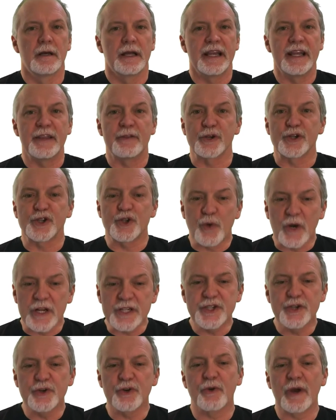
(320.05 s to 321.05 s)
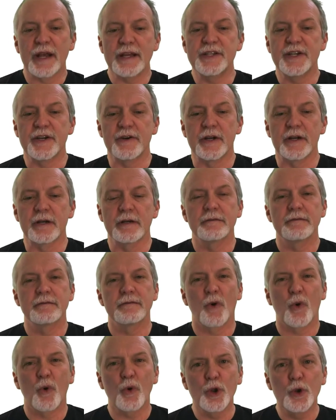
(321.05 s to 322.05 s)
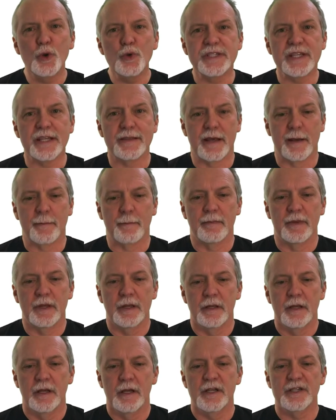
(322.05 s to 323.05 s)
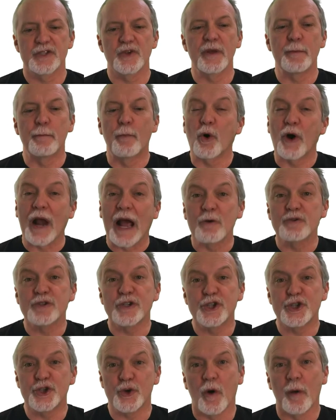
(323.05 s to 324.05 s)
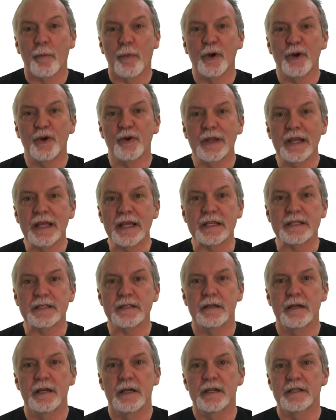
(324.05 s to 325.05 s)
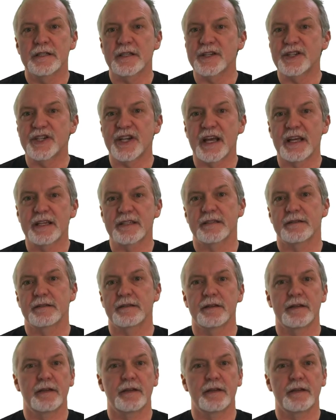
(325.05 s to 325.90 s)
Either trust your criteria or loosen them so that more houses show up on your list, such as